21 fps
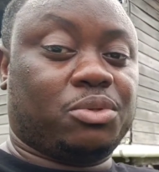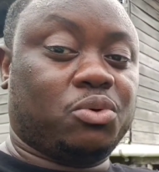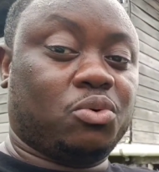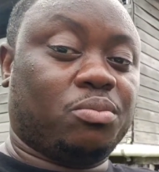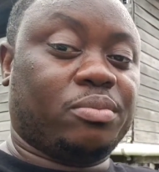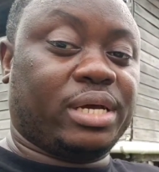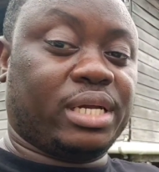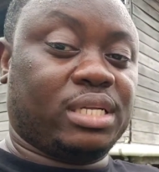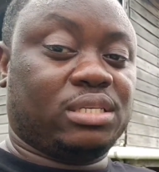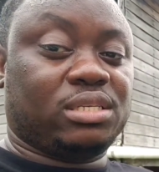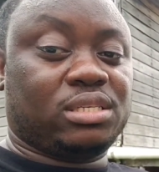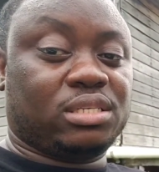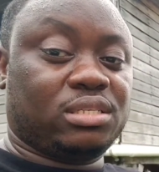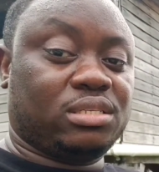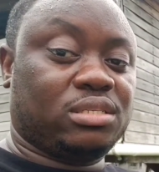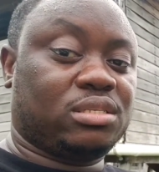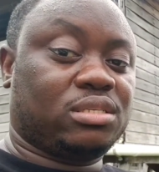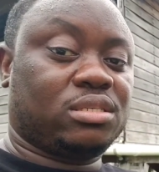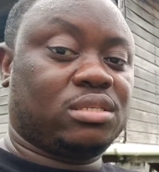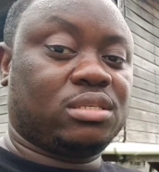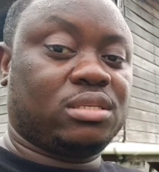
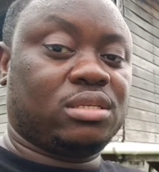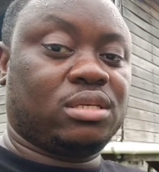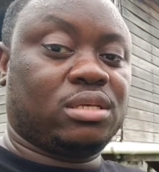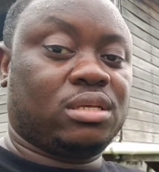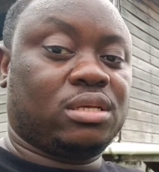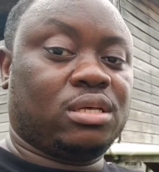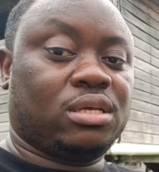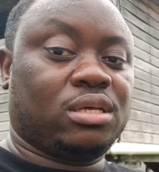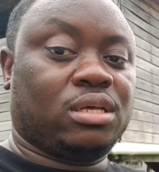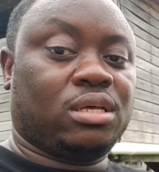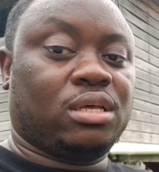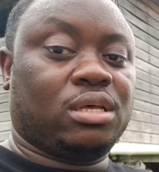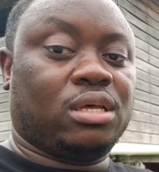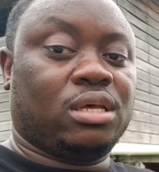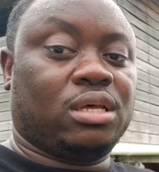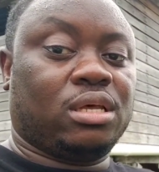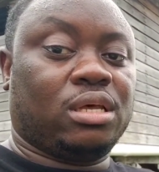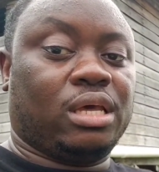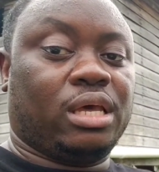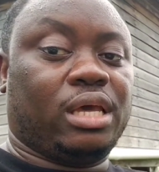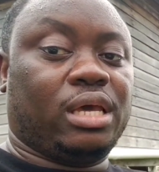mansions,
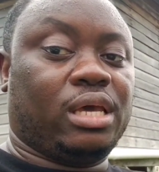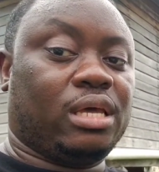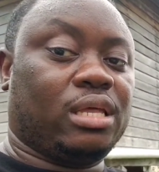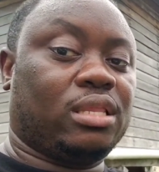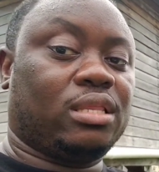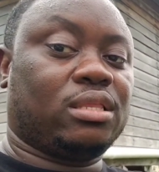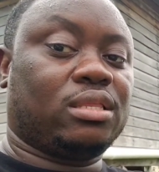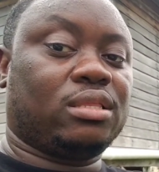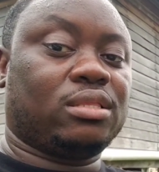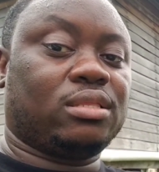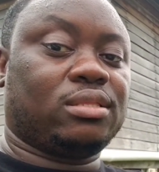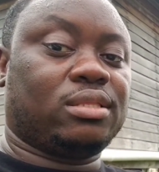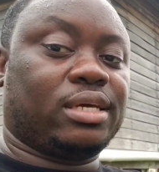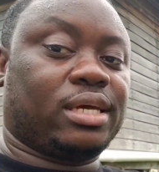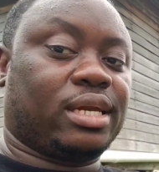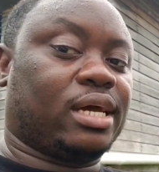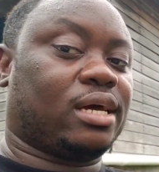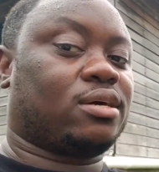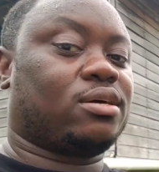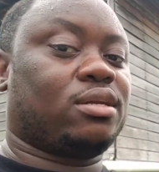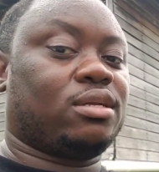and
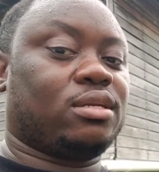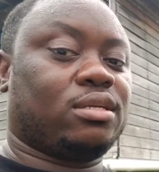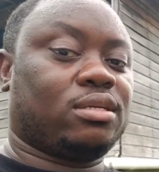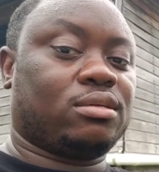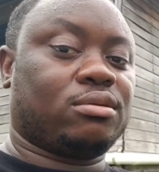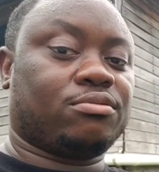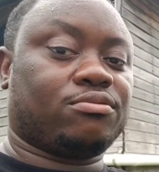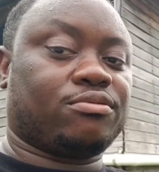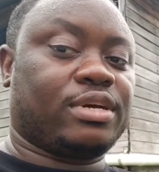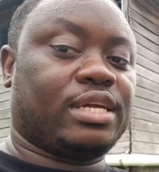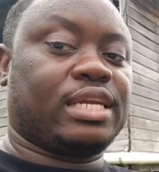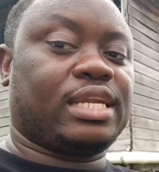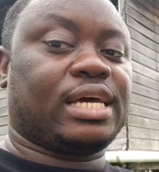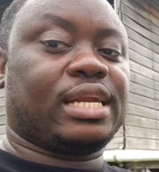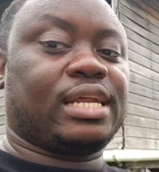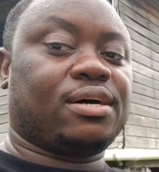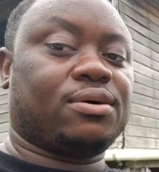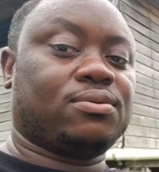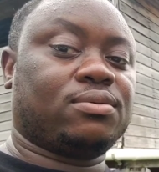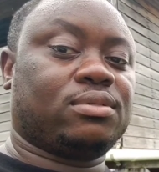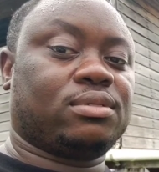then I could rent that
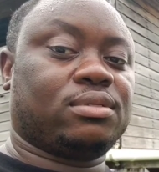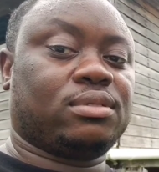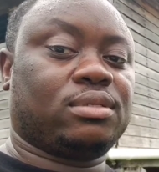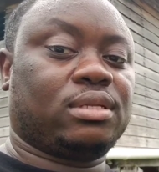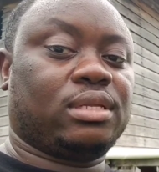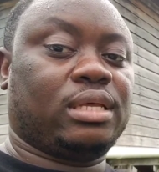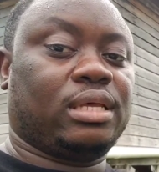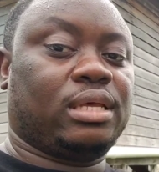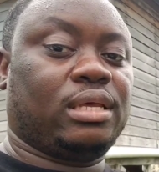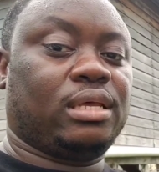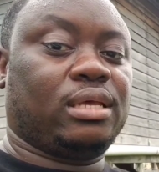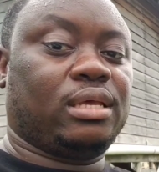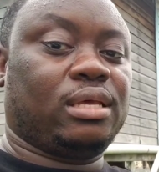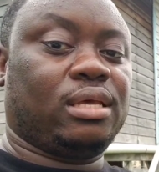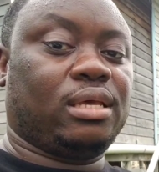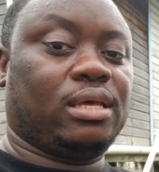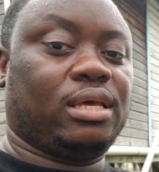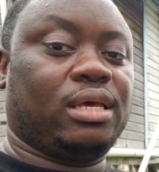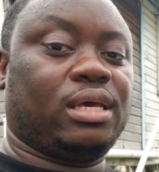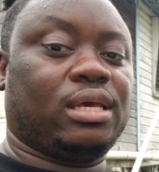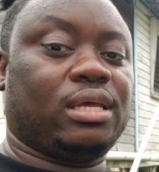out
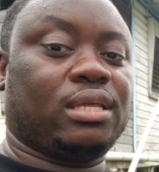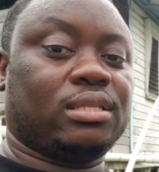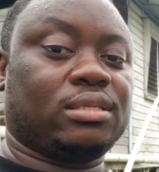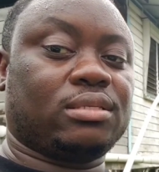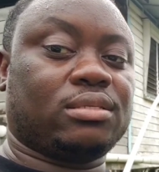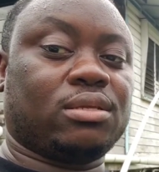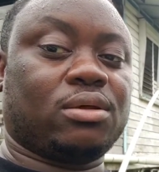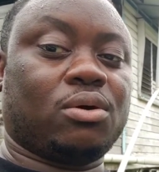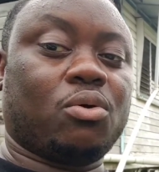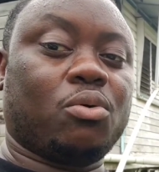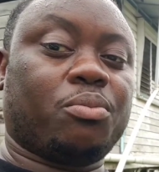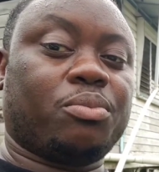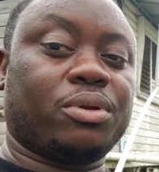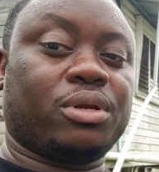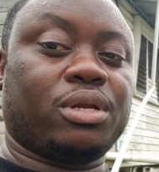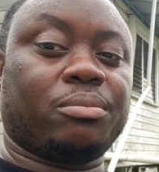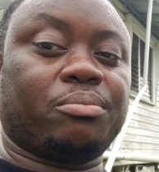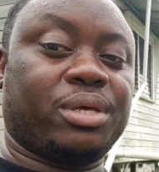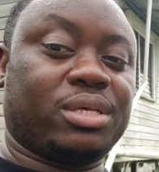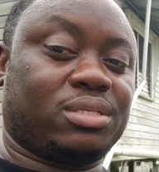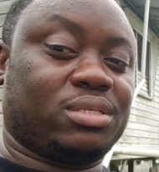and
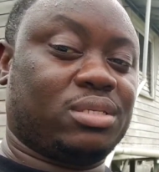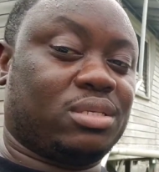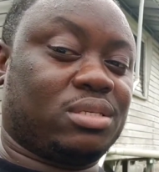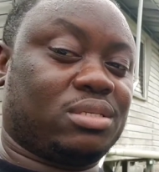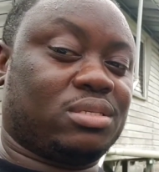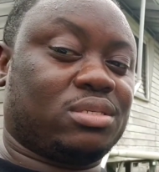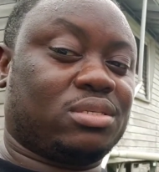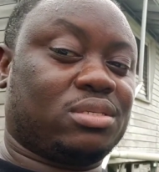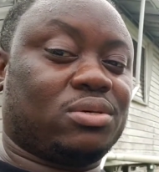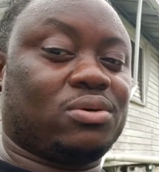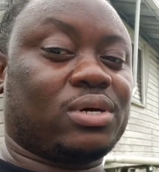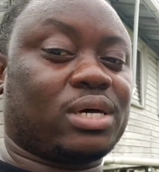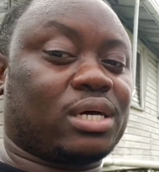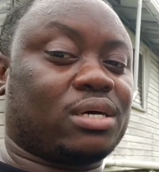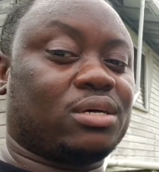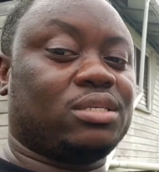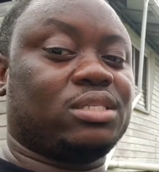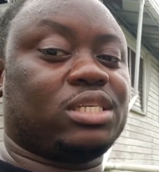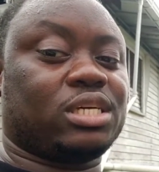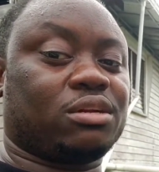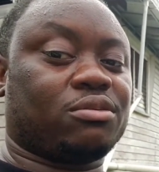open a business so I
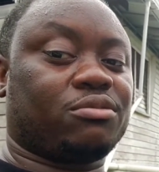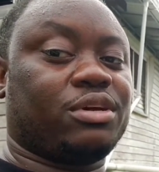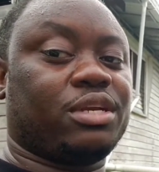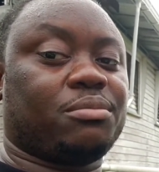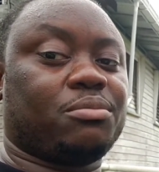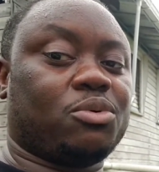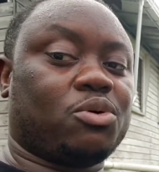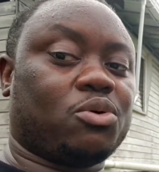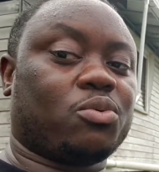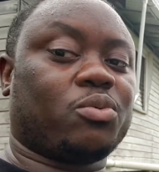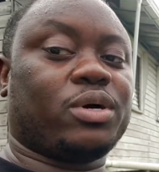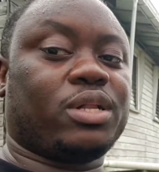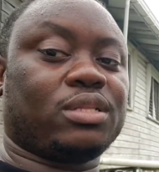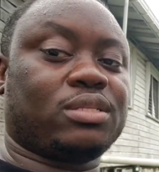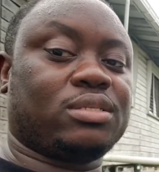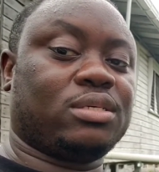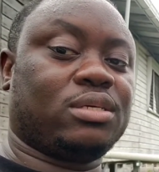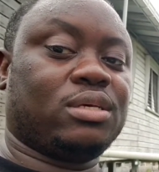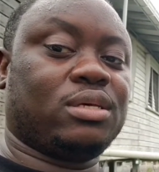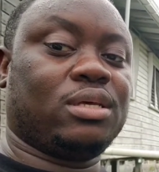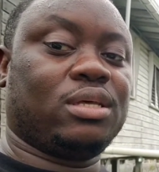could generate more
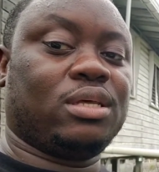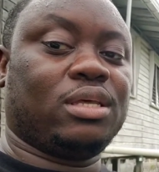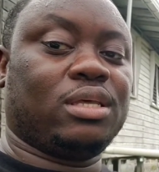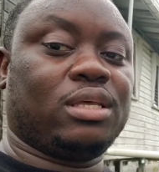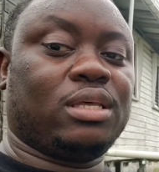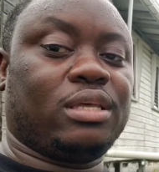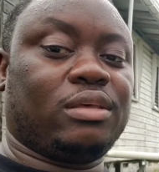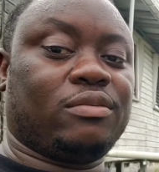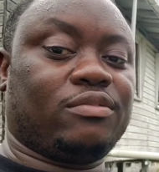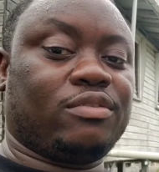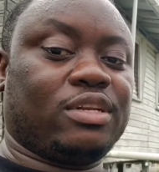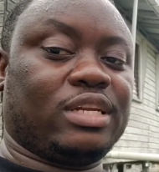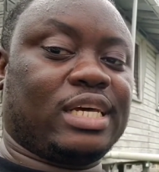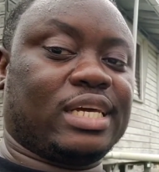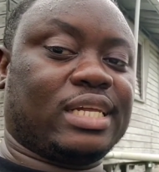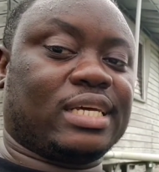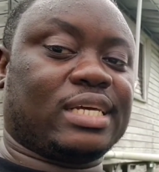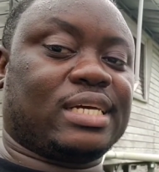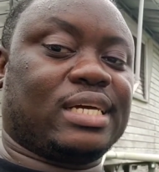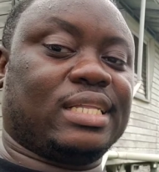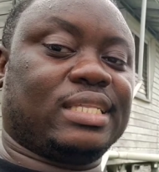wealth. If you
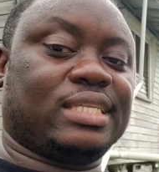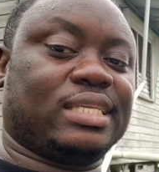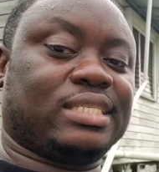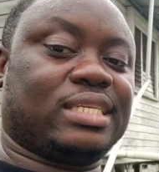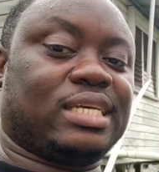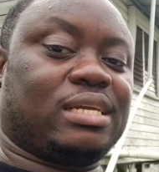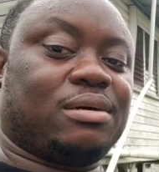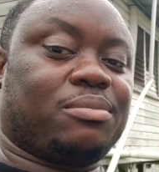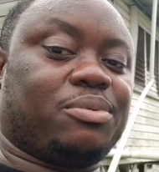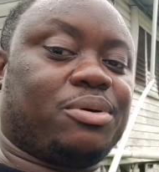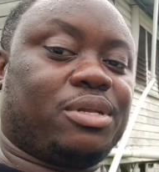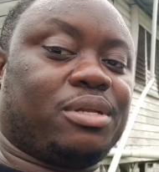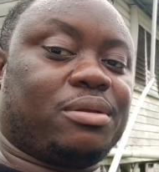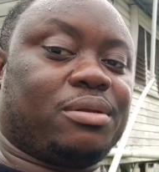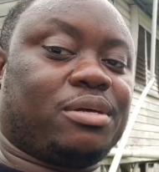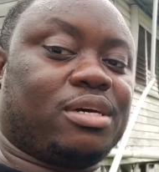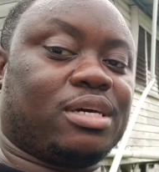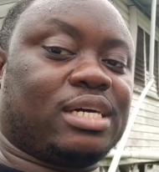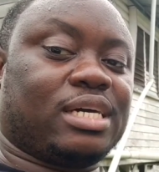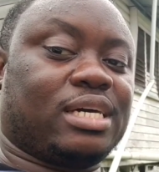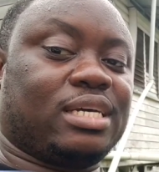like the content that I'm putting
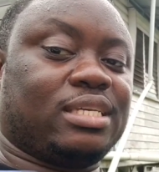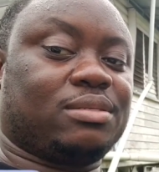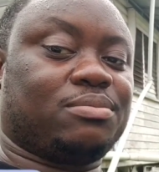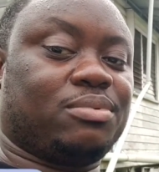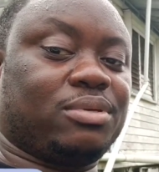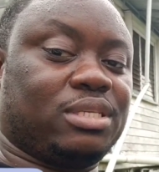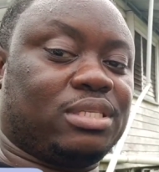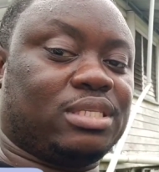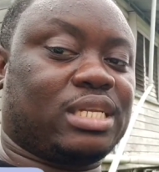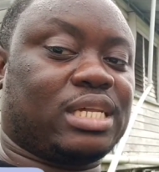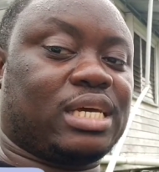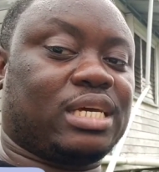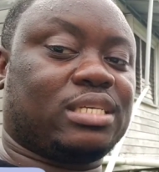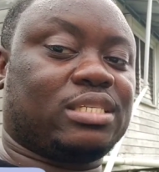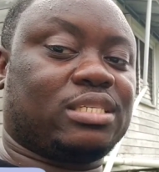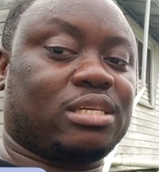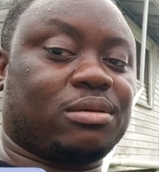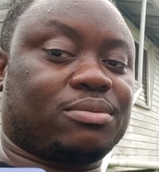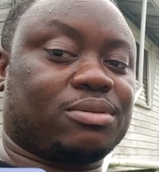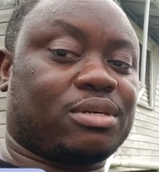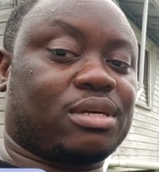out, guys, please like,
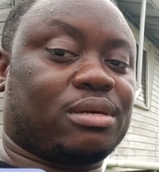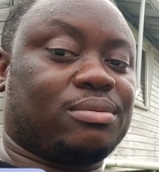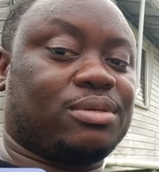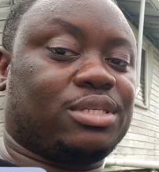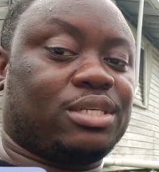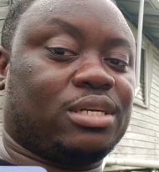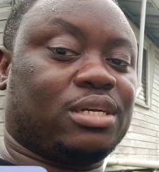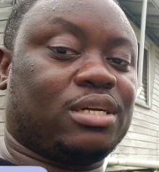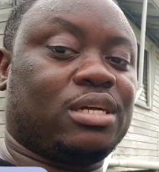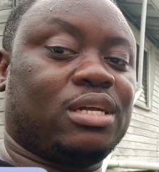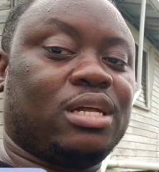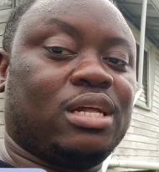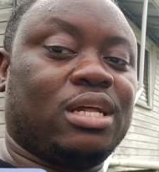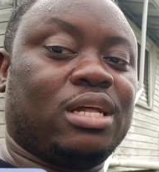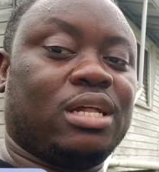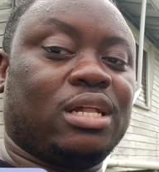subscribe, share,